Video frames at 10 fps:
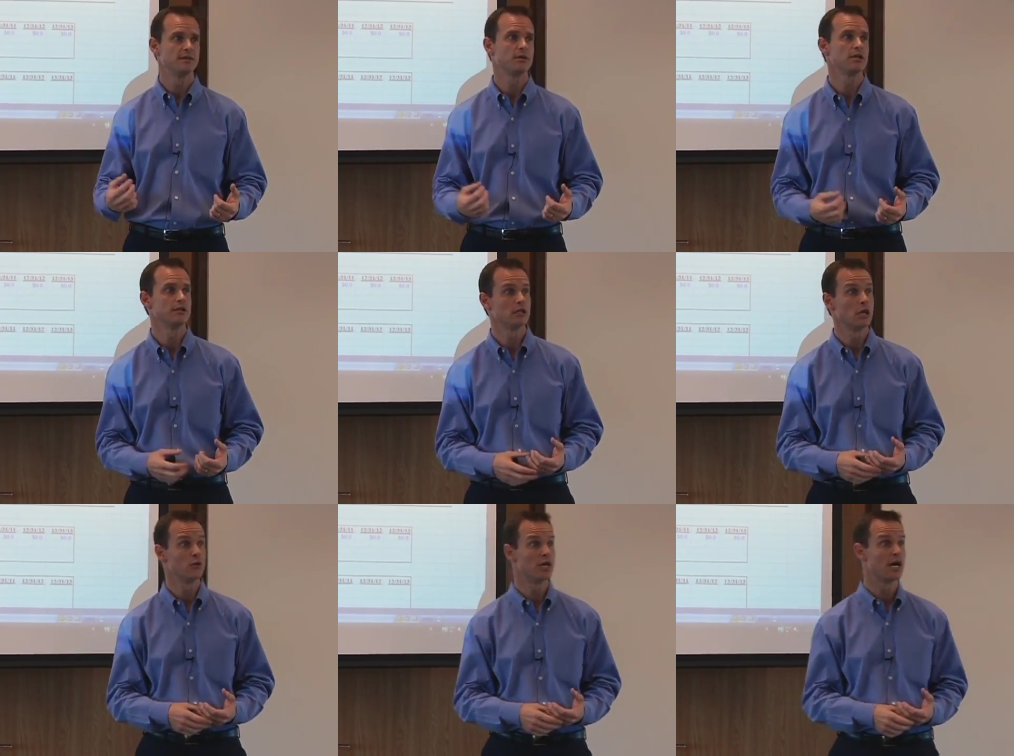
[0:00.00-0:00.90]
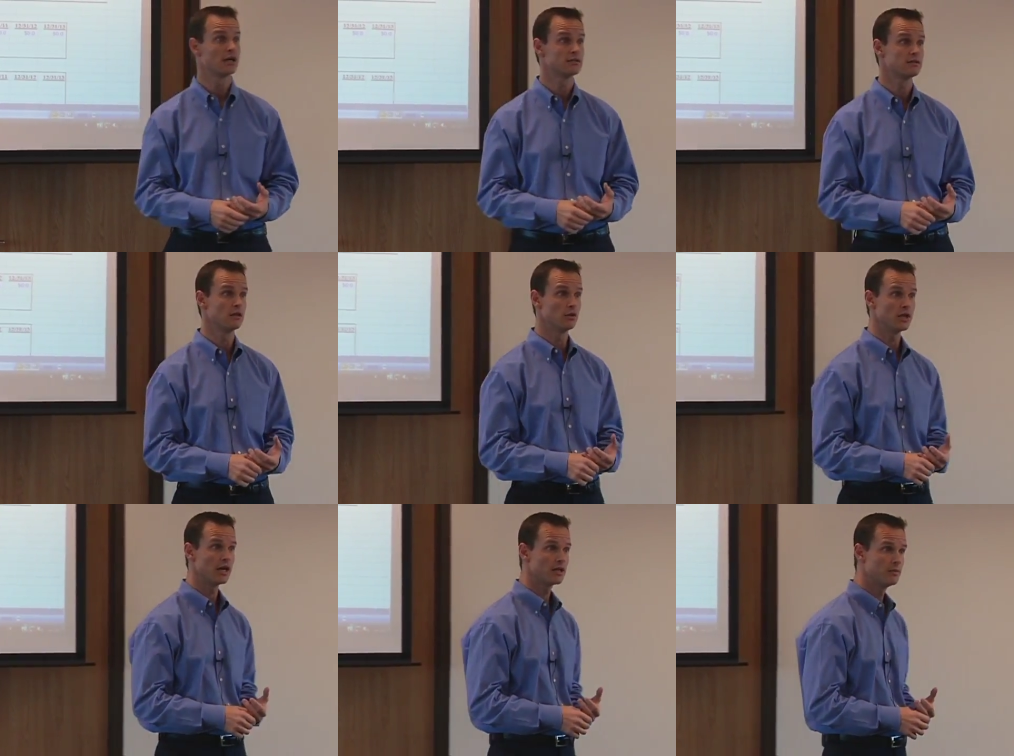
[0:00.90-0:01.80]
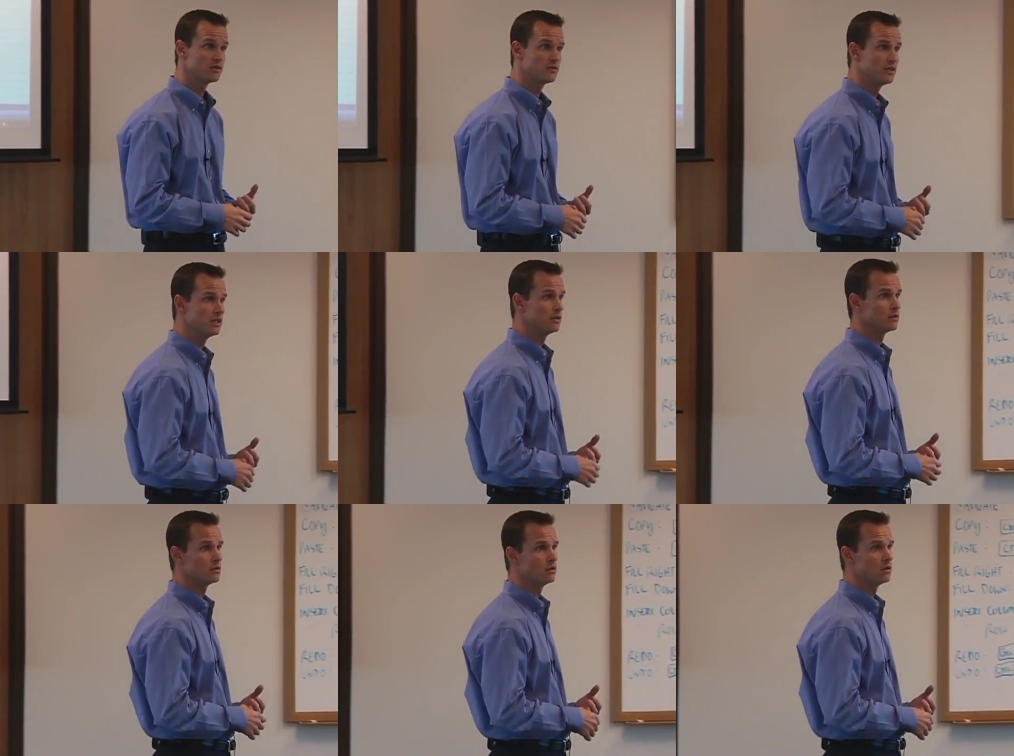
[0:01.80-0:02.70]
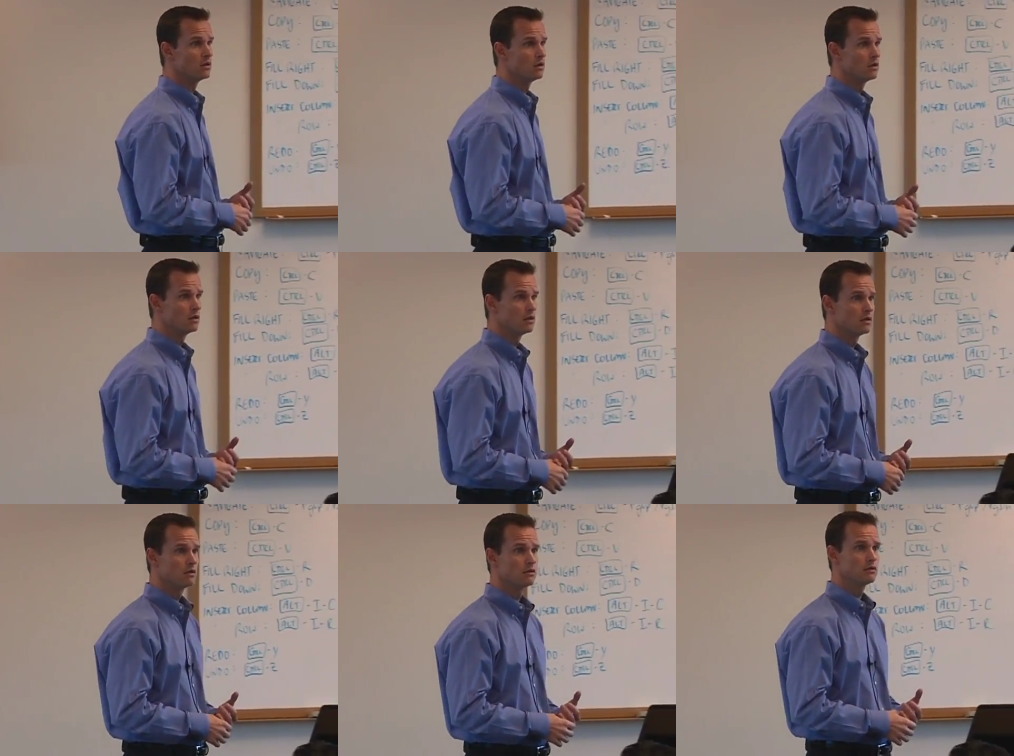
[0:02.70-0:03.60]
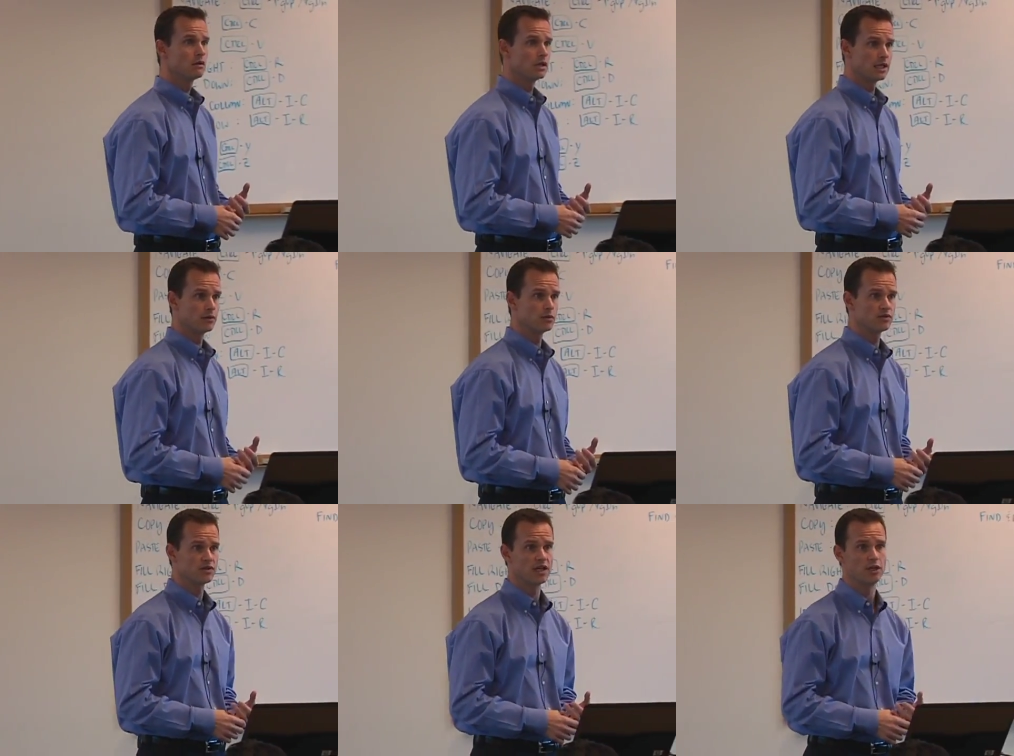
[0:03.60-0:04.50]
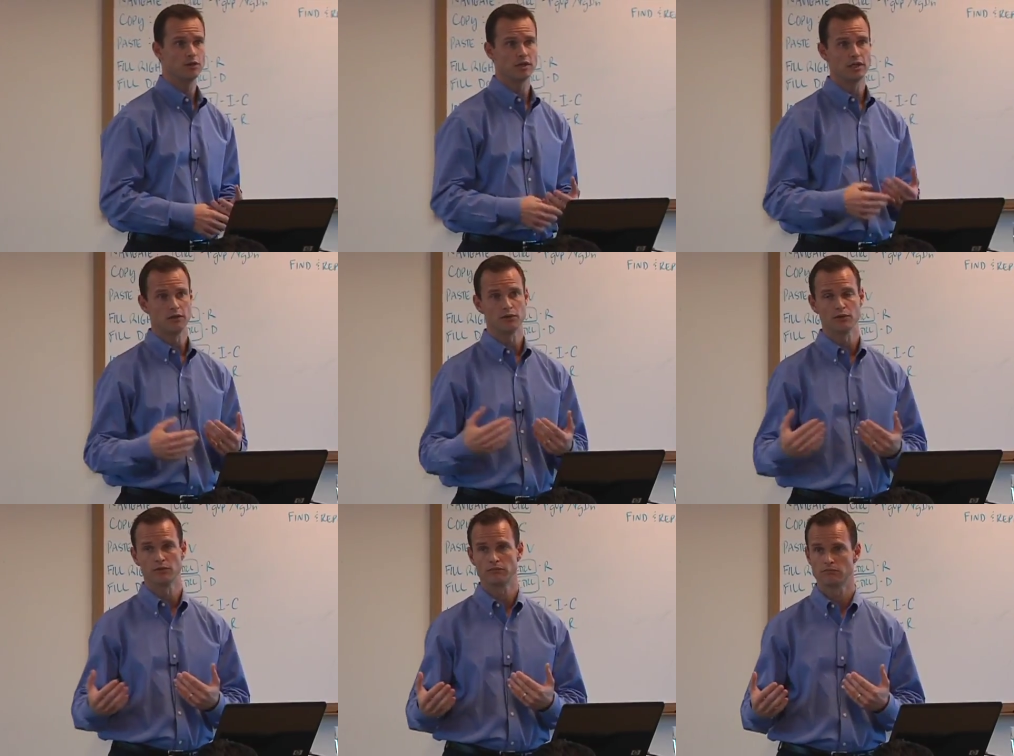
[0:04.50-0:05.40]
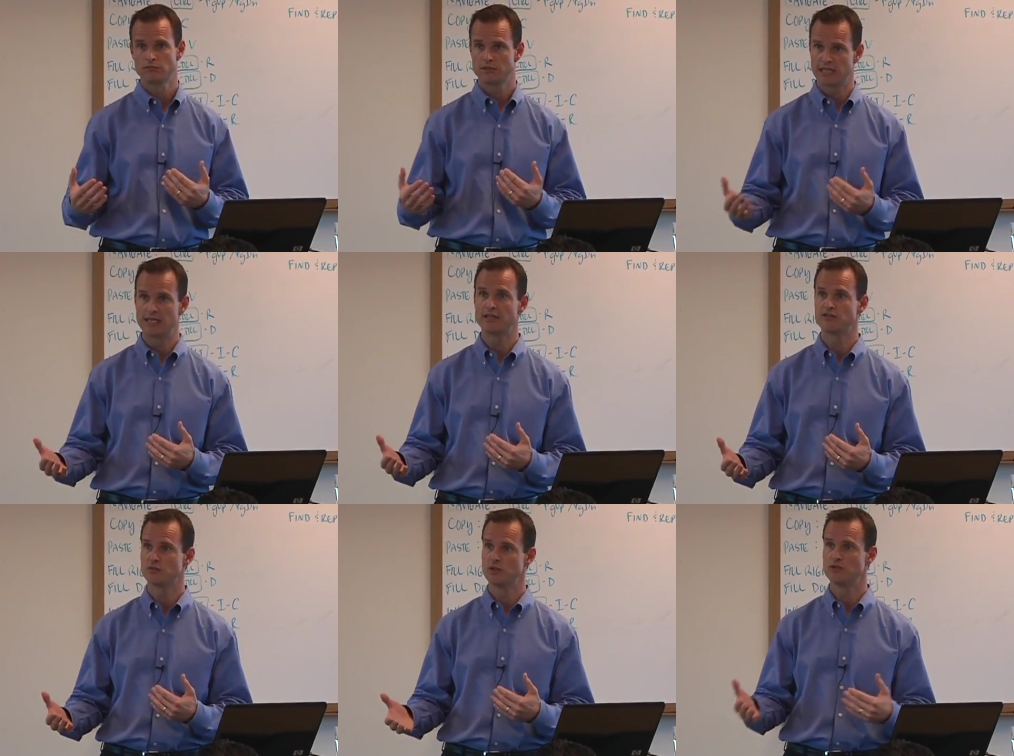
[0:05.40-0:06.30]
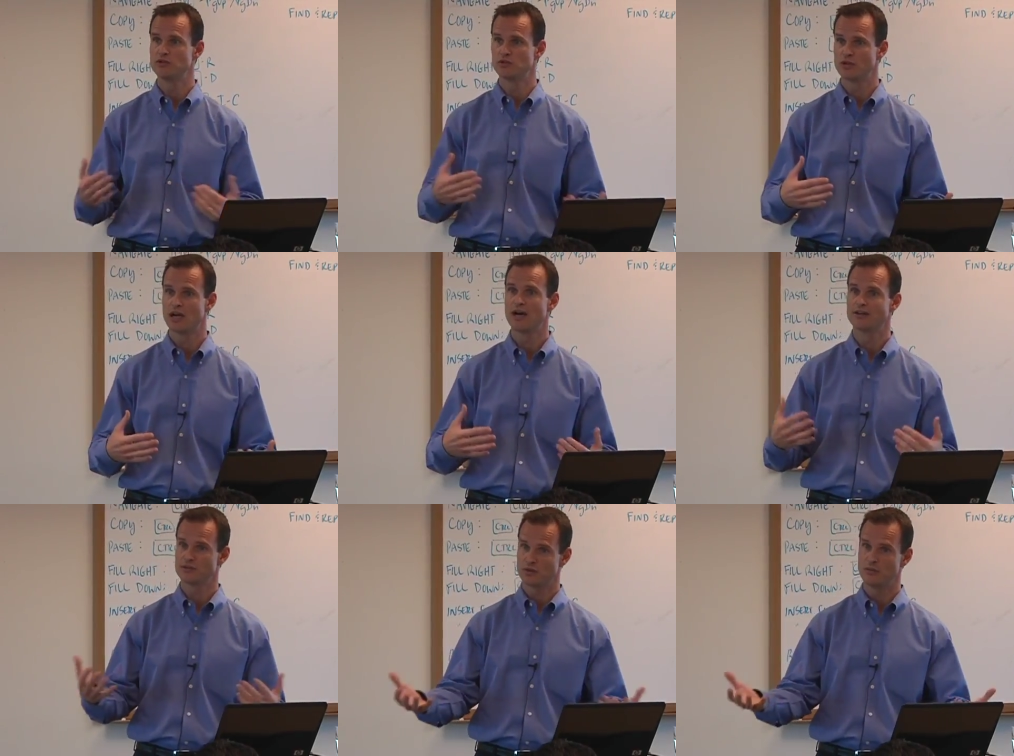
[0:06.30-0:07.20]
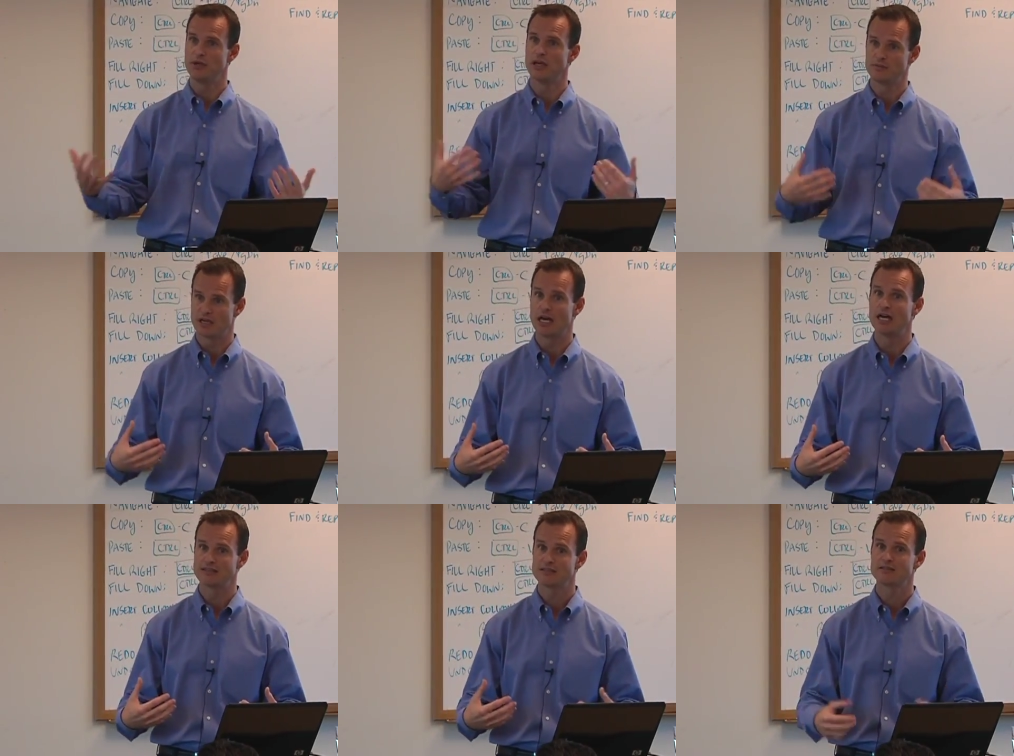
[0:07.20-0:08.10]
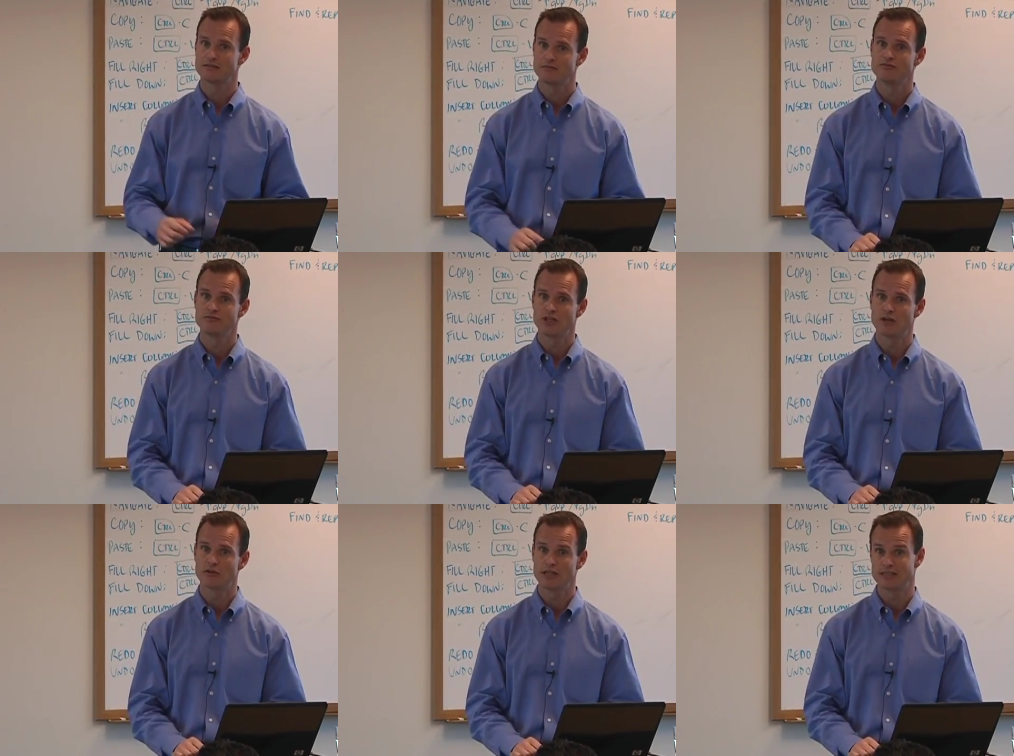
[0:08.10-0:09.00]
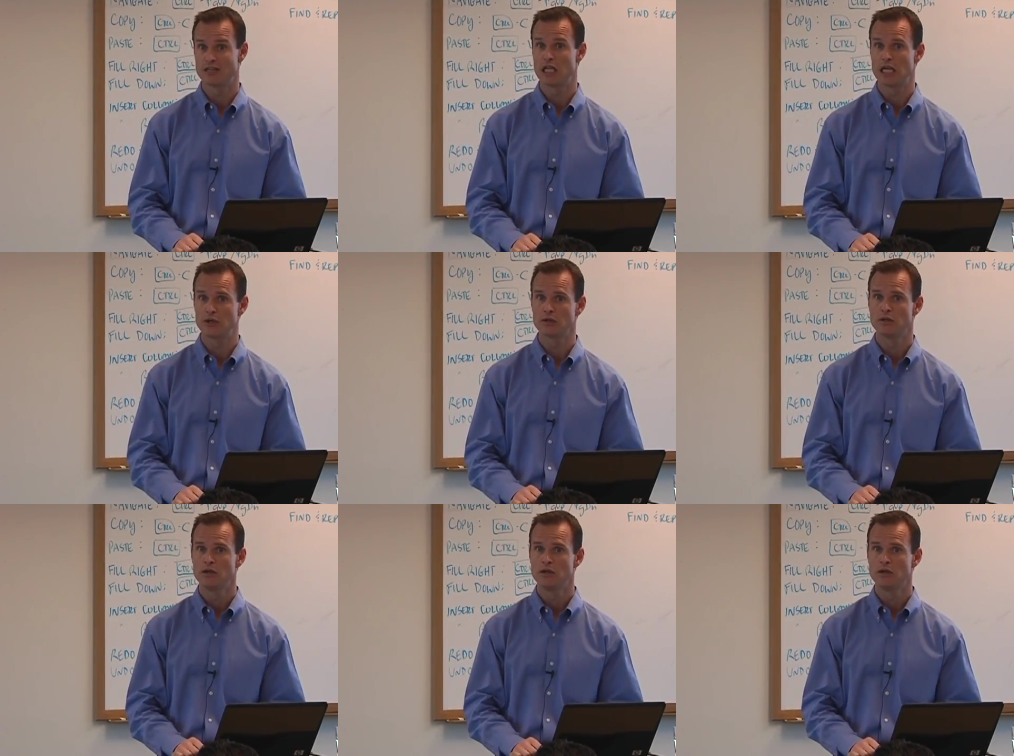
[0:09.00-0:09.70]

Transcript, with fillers: typically in the loan docs, the loan documents for the deal. The lender will say you can either take distributions or not. It's going to be up to us, generally, as the lender.